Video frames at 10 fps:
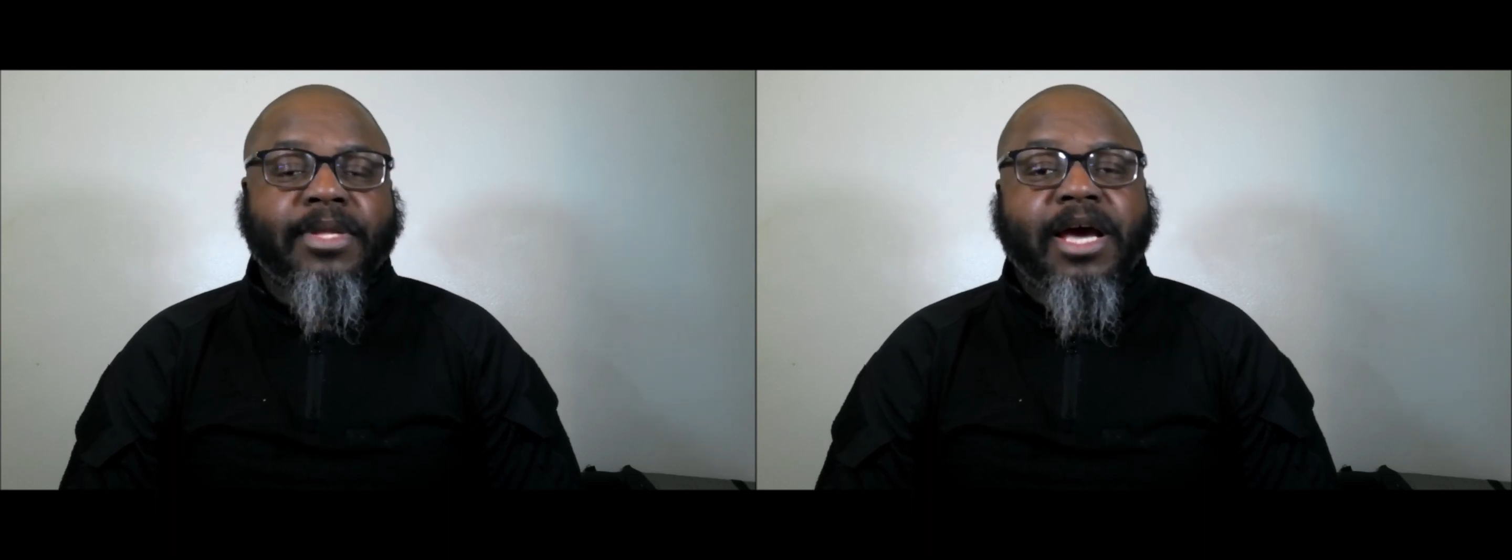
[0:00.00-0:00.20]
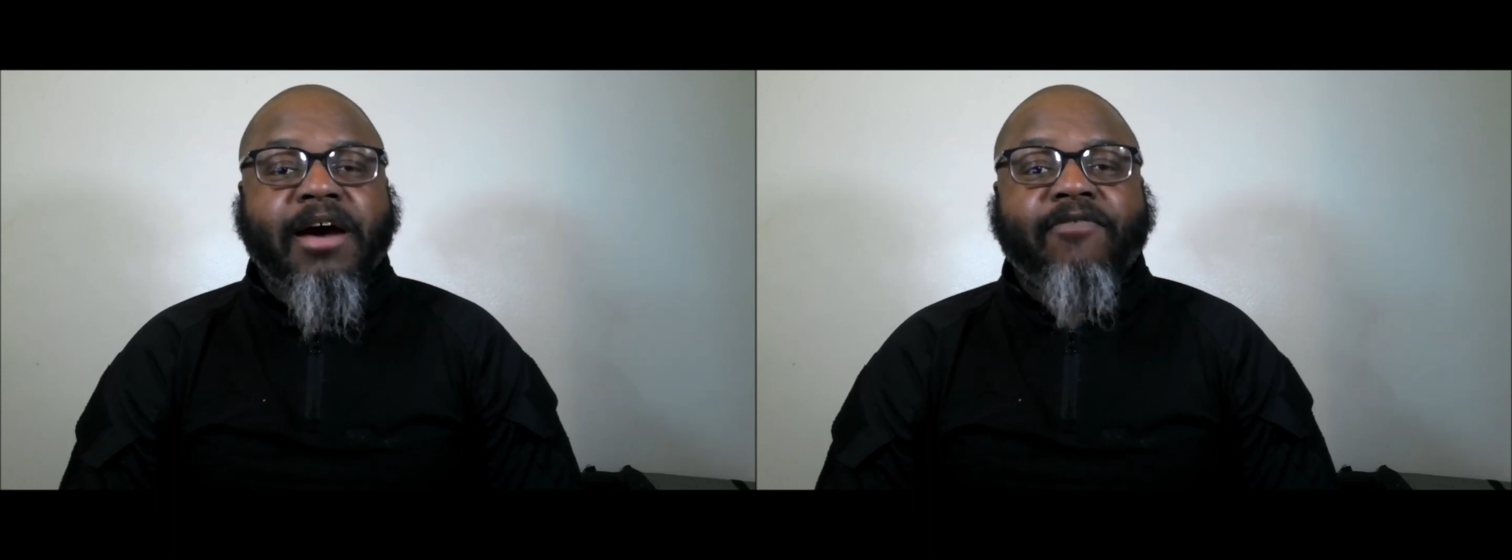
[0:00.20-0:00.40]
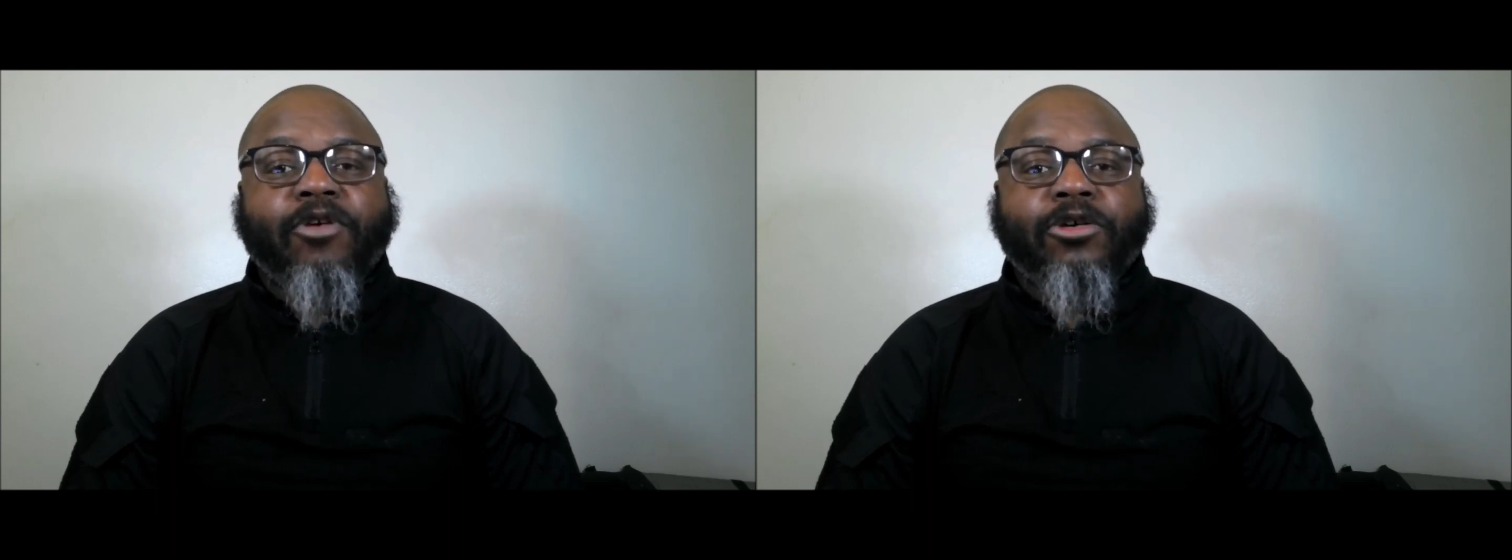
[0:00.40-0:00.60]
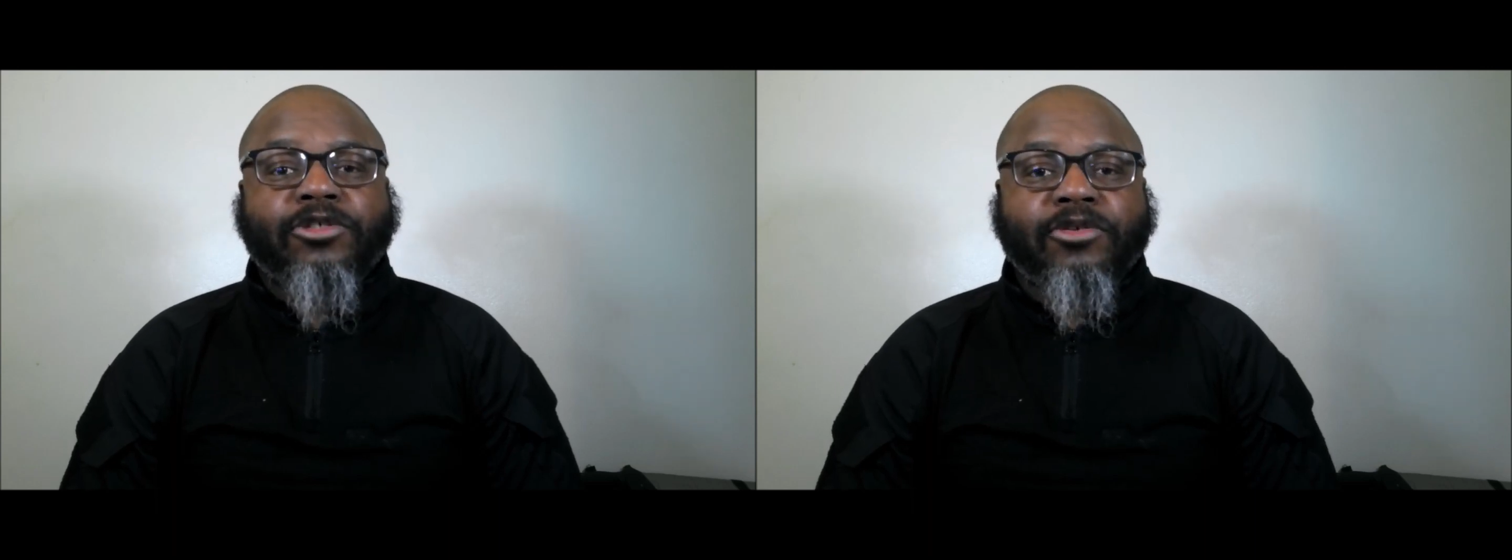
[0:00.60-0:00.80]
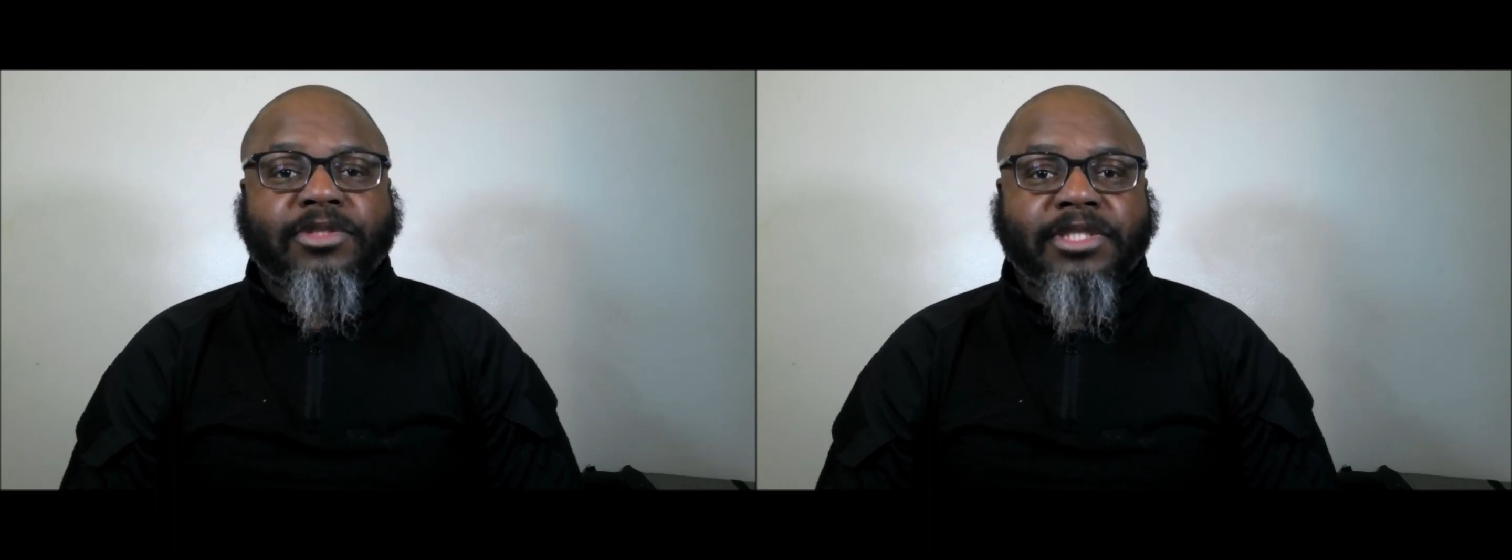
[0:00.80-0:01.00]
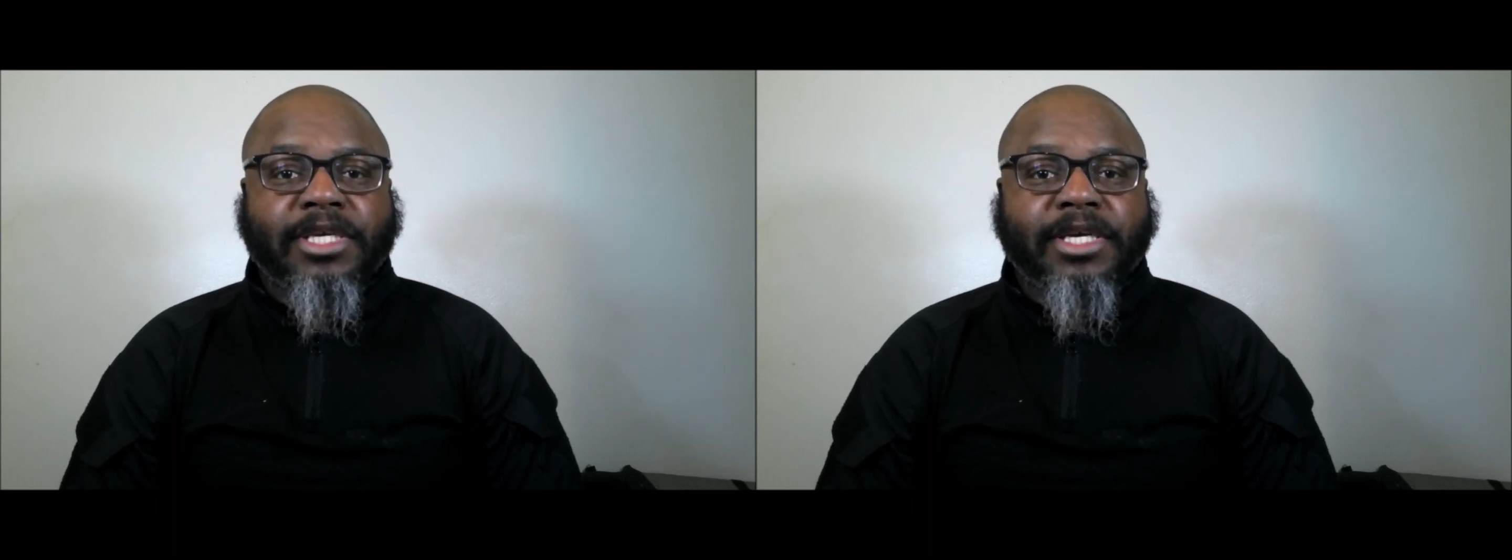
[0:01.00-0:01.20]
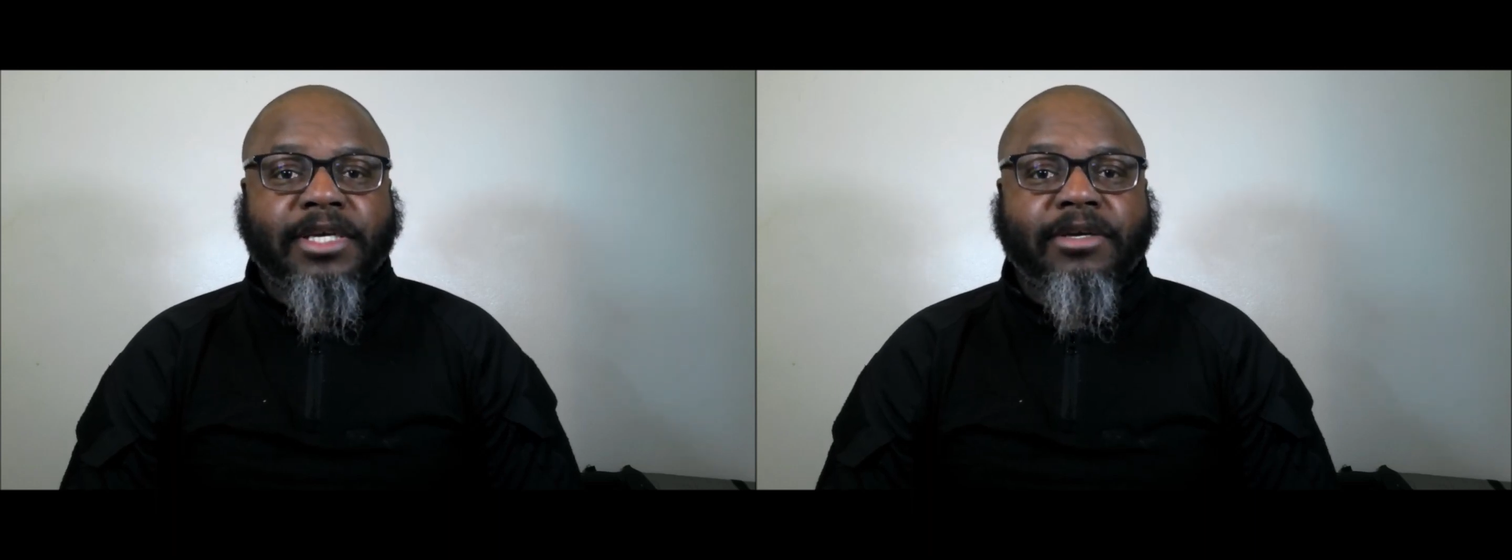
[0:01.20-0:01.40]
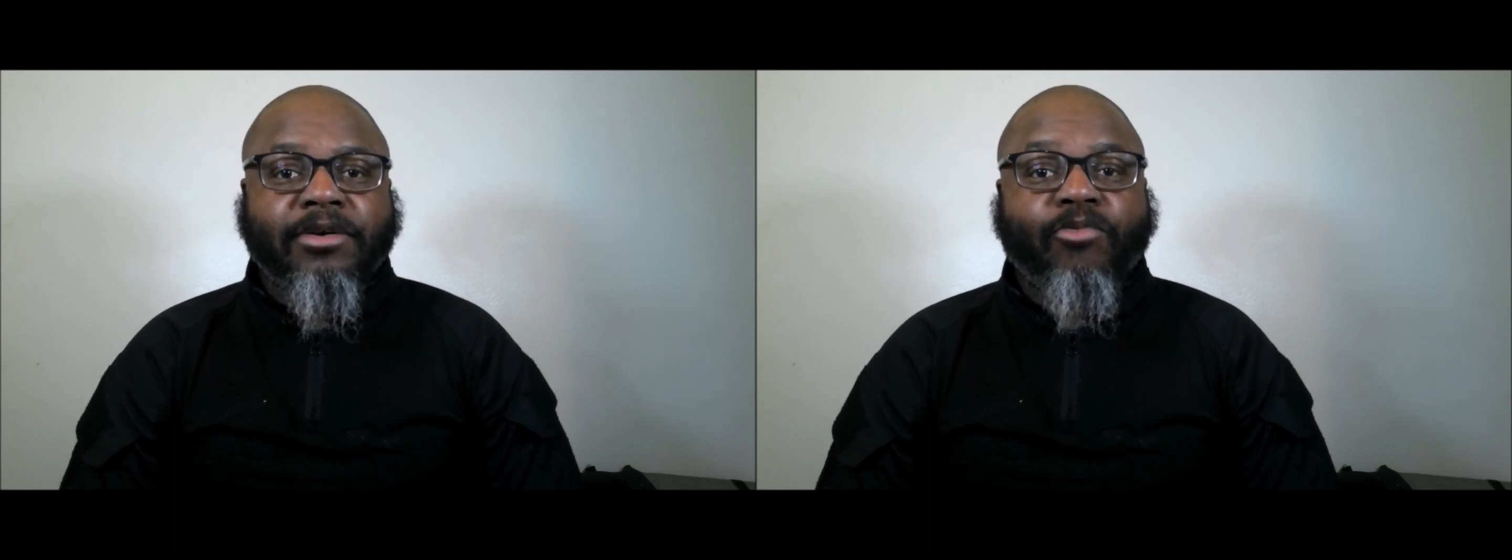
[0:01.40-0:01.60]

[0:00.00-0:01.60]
I've also seen